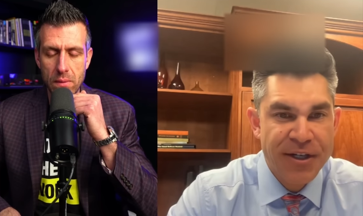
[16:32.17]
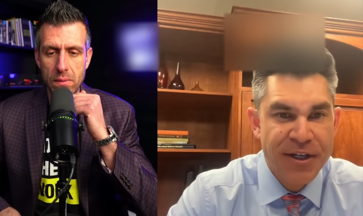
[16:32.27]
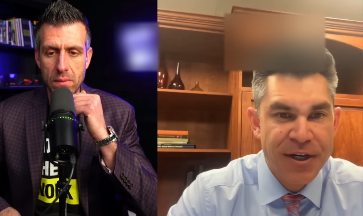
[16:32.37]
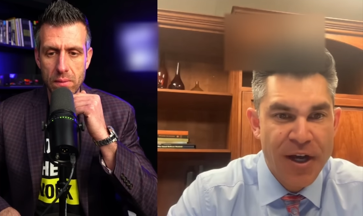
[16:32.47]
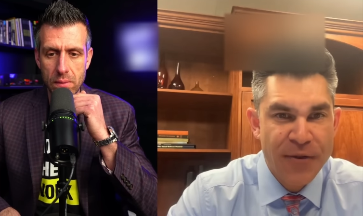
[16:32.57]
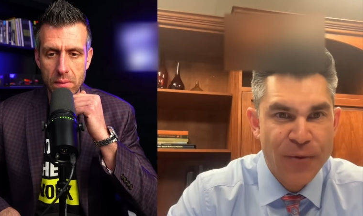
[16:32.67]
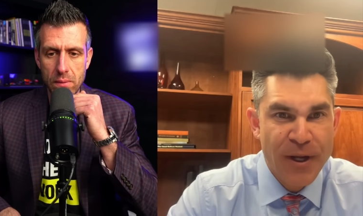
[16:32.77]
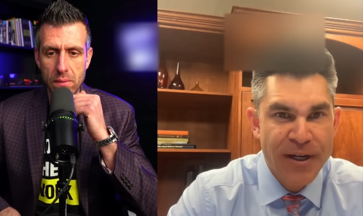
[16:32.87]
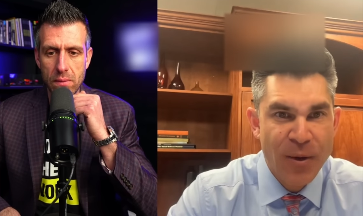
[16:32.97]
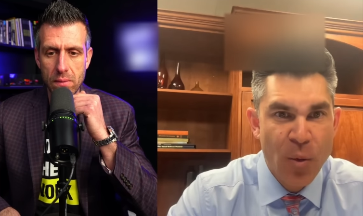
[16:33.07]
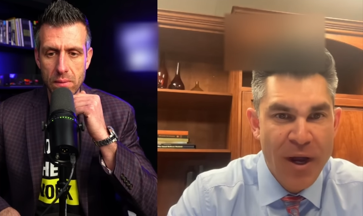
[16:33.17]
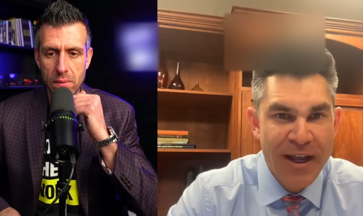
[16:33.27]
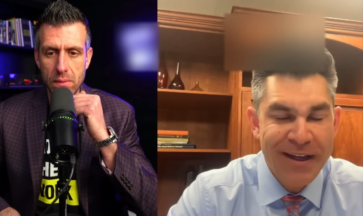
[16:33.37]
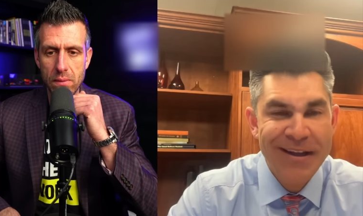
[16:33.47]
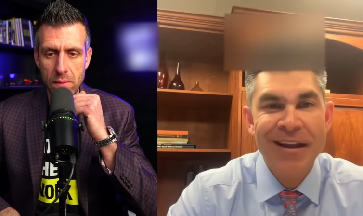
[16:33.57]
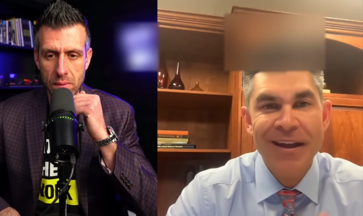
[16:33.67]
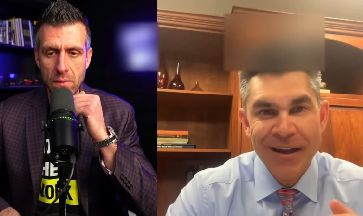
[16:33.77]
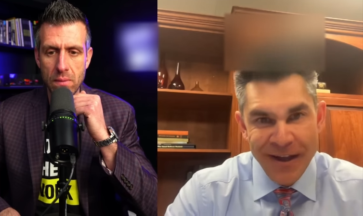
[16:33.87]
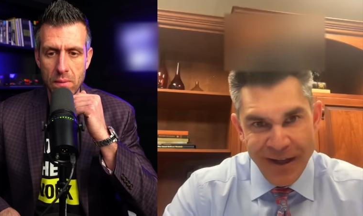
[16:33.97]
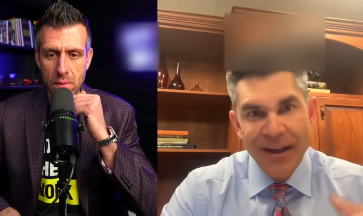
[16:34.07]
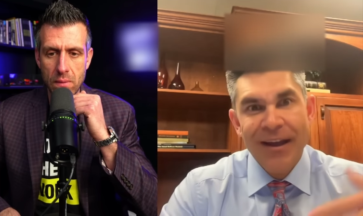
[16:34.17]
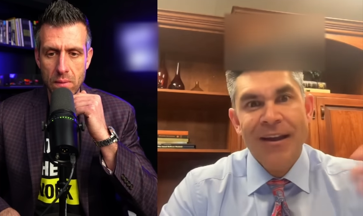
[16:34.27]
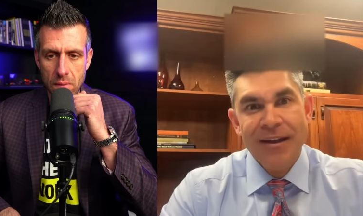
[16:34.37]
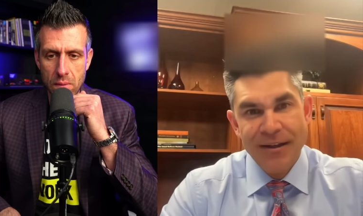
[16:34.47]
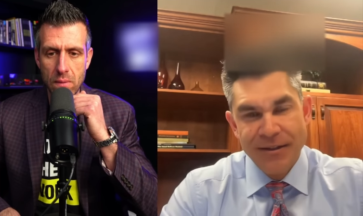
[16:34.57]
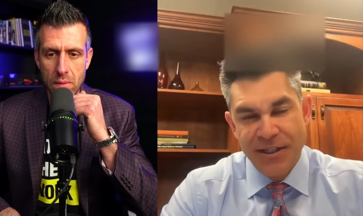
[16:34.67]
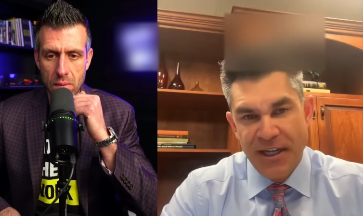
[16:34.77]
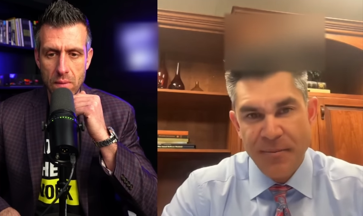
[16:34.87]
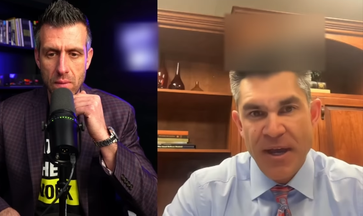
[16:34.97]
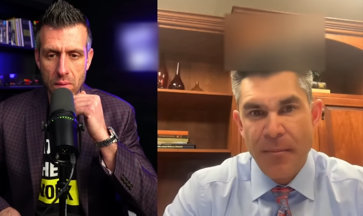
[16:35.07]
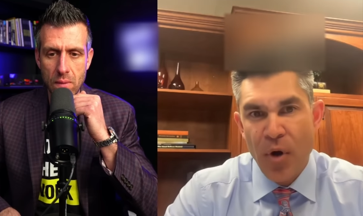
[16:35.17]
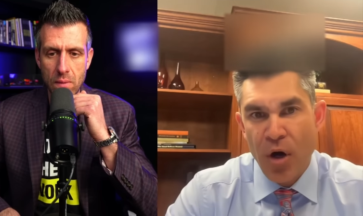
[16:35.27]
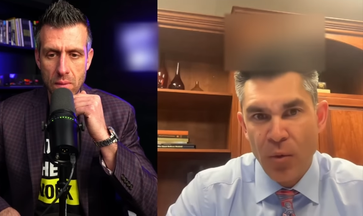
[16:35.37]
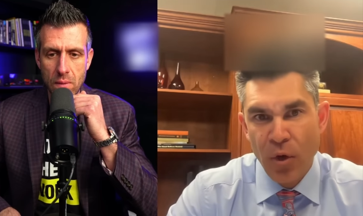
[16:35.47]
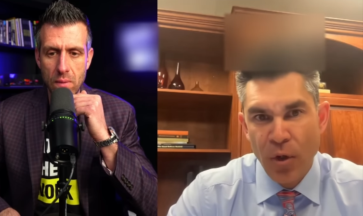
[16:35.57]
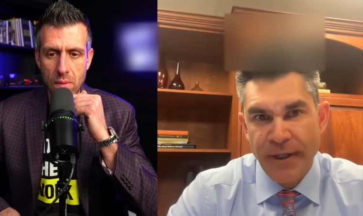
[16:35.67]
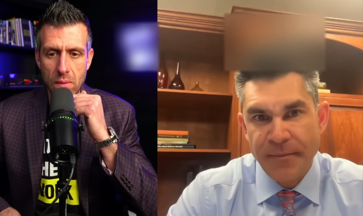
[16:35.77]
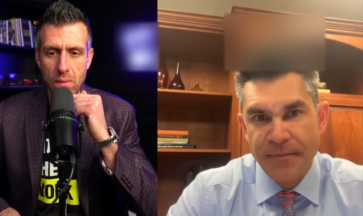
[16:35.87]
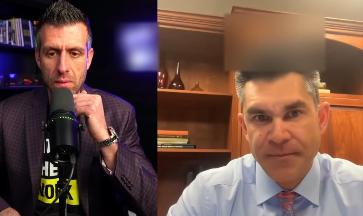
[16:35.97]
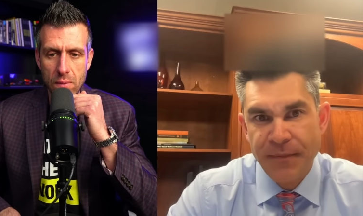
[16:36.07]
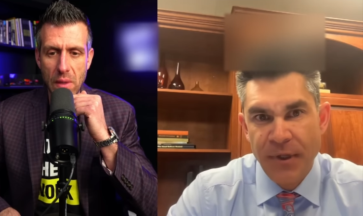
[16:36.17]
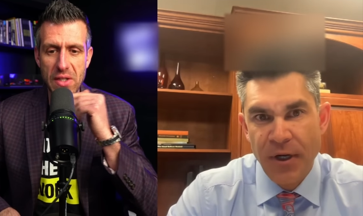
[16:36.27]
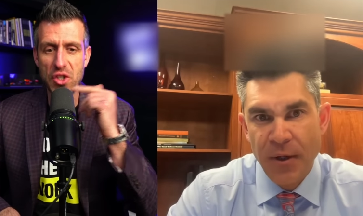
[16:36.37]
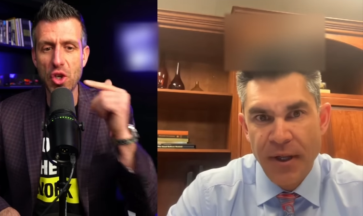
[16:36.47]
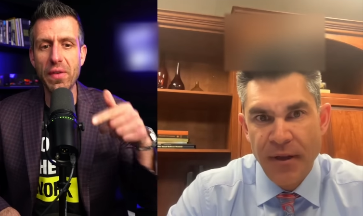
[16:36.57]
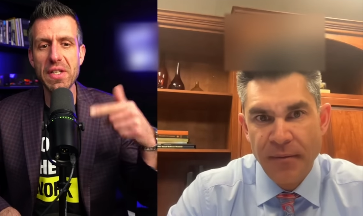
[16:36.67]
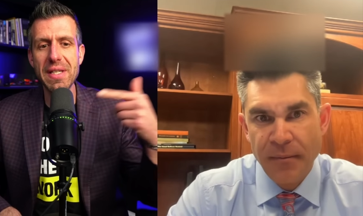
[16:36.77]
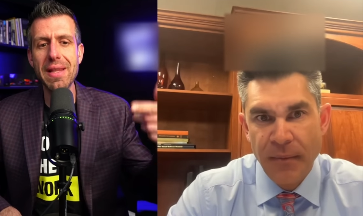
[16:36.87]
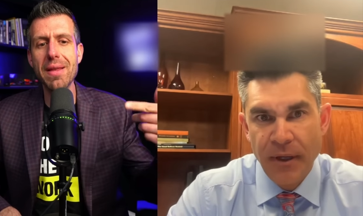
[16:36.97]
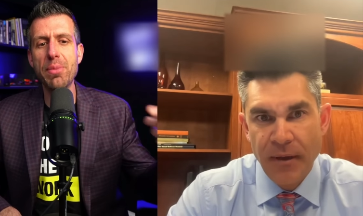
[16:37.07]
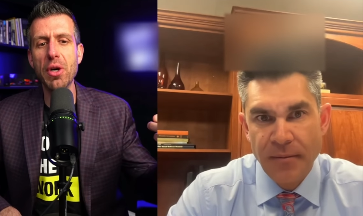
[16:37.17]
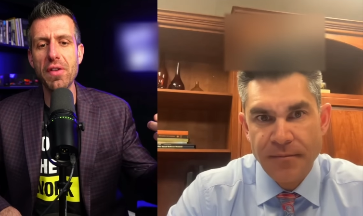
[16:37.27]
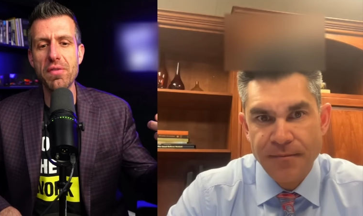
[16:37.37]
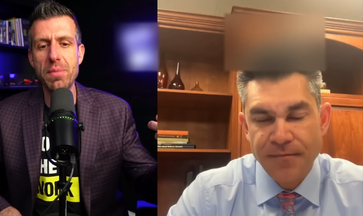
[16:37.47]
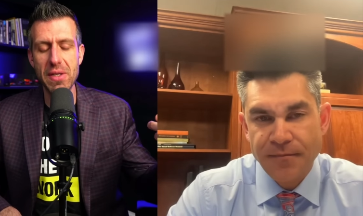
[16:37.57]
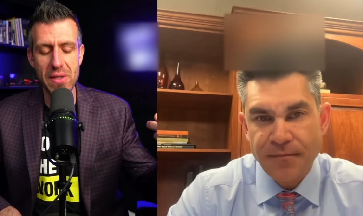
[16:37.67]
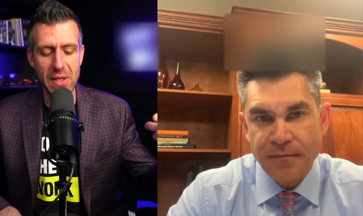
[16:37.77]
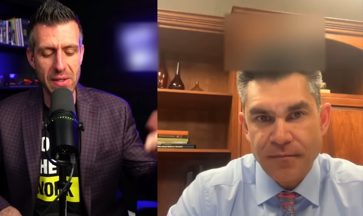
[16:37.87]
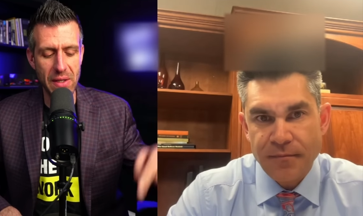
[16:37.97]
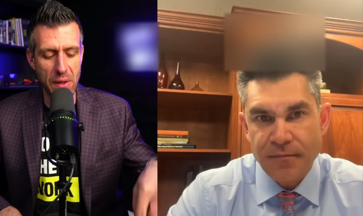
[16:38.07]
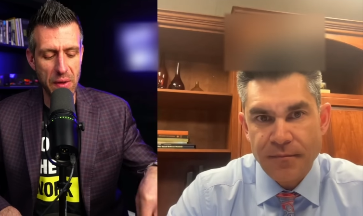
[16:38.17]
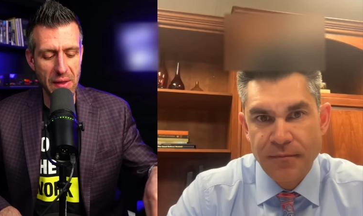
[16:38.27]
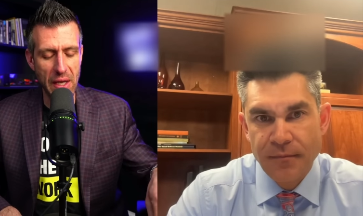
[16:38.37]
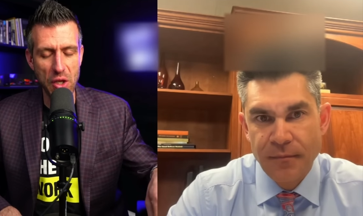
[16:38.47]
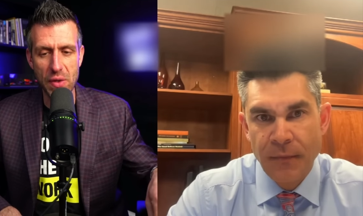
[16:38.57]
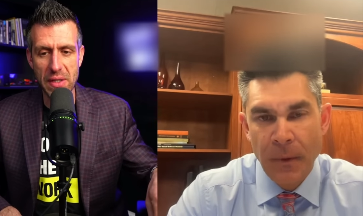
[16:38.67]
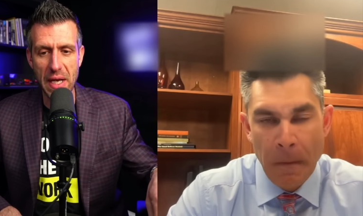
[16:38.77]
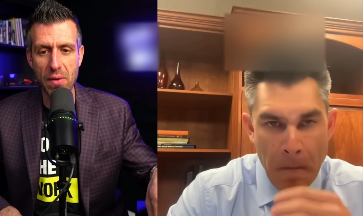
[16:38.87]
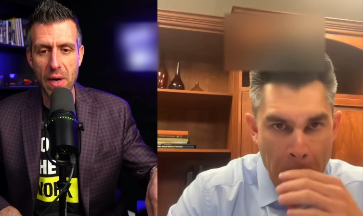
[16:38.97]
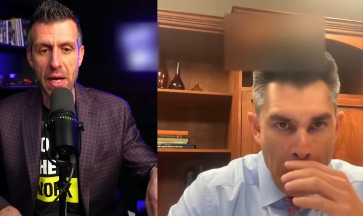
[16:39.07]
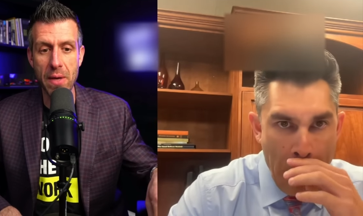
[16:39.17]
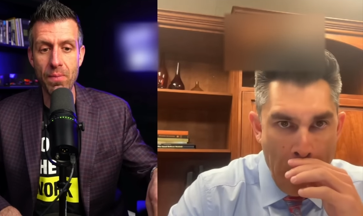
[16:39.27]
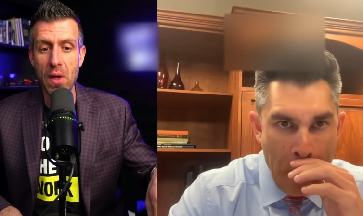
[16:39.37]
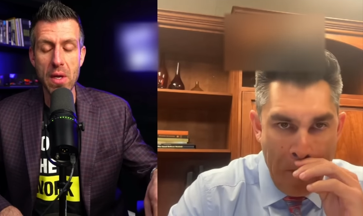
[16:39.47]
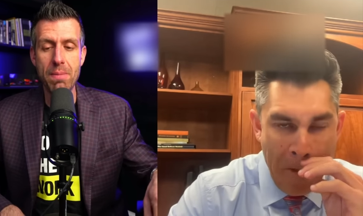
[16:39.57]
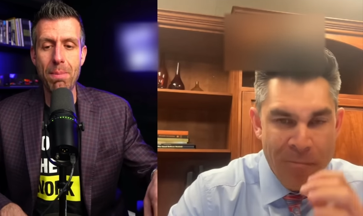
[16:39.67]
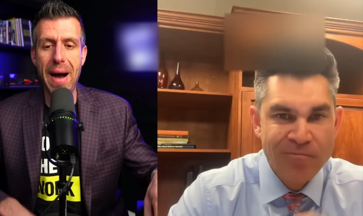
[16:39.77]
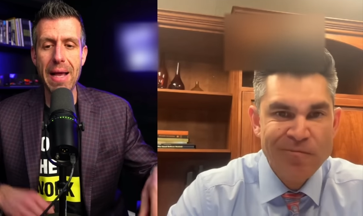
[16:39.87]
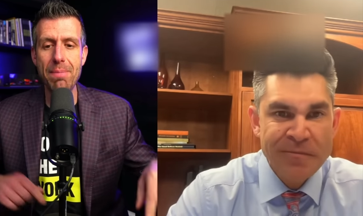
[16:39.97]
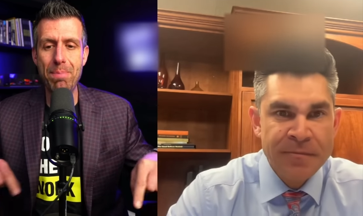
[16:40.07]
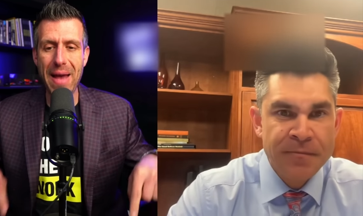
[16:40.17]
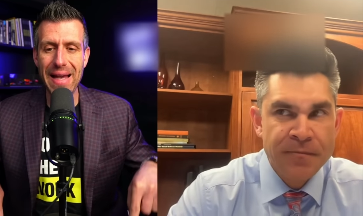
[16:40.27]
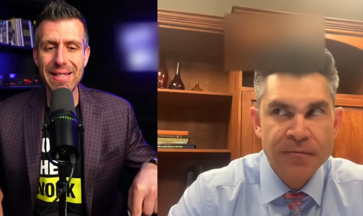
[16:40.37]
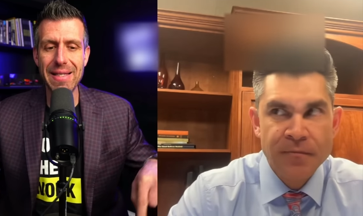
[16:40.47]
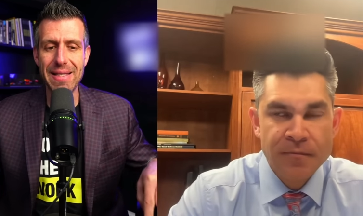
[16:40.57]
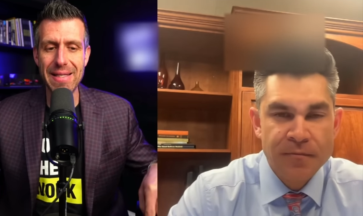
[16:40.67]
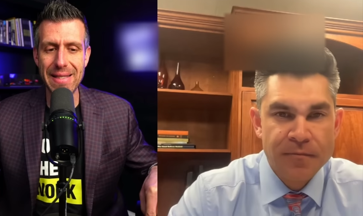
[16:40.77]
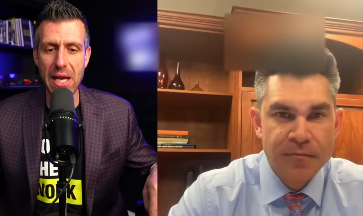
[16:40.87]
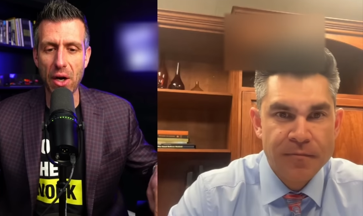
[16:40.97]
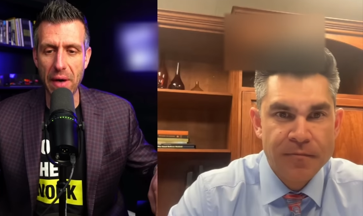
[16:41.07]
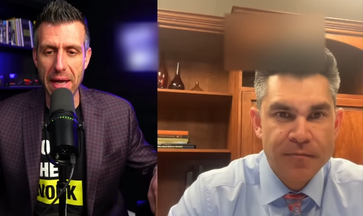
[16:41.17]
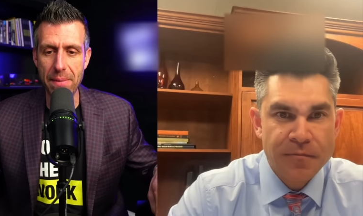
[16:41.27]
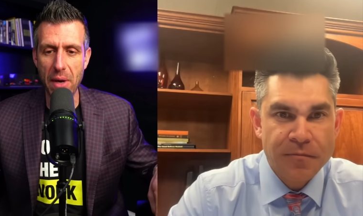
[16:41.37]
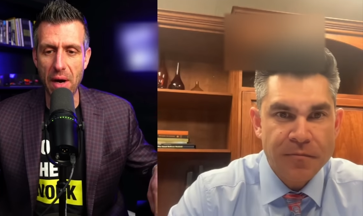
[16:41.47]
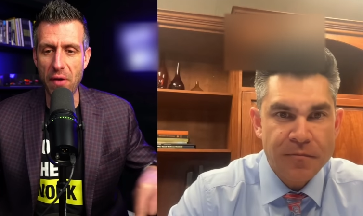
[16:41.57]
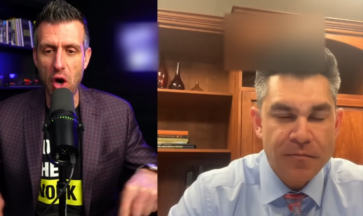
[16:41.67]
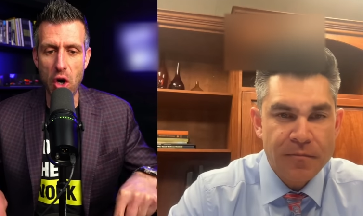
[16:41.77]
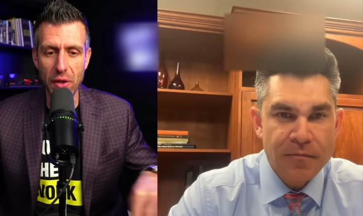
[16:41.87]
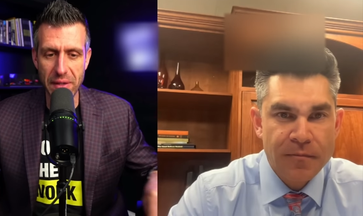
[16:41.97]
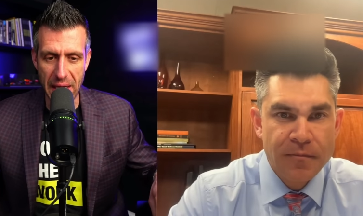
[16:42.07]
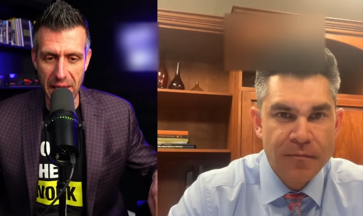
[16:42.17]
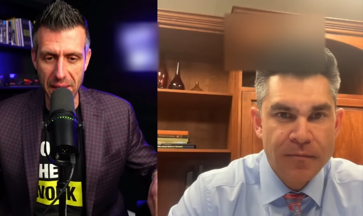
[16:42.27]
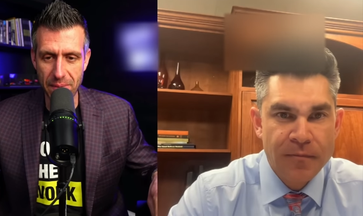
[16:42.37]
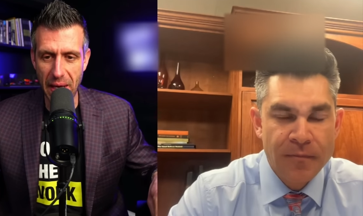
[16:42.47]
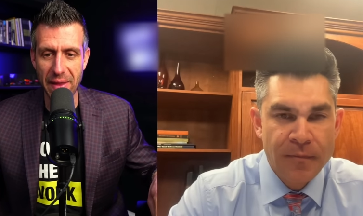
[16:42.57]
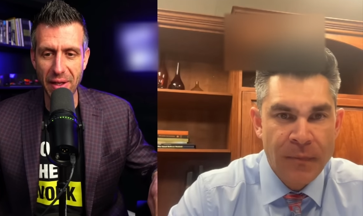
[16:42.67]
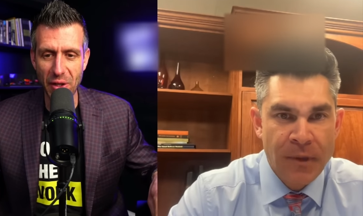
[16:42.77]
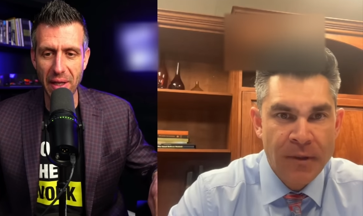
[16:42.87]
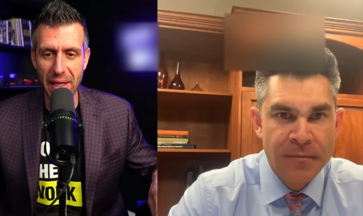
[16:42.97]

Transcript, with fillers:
Speaker 1: in a non threatening way to keep that ball rolling. You know, it's then, servicing
Speaker 2: the book of business. And the thing that you said, Ryan, my best CRM of all time, I think you'll